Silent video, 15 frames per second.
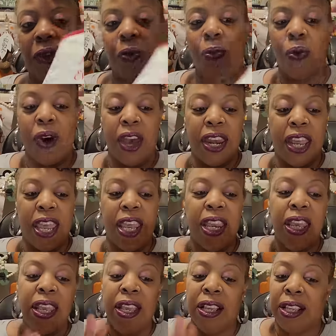don't want it,
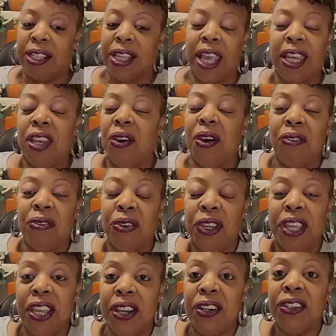because I know every
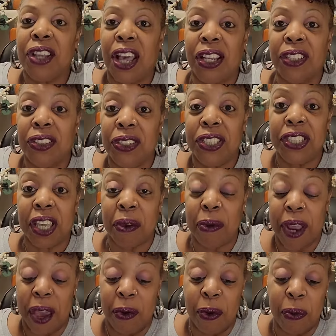year Dollar Tree's
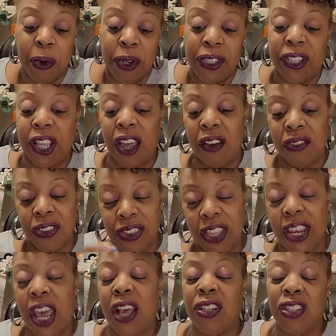coming out with more stuff,
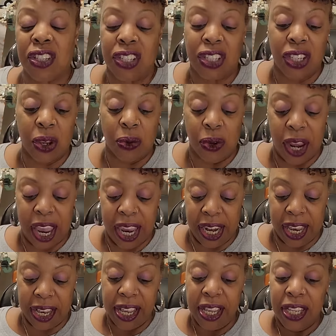then I'll just donate
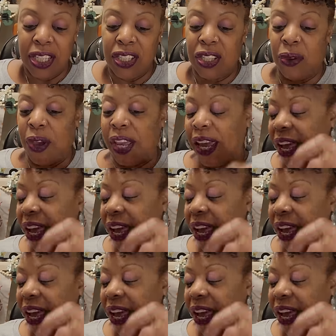it. So I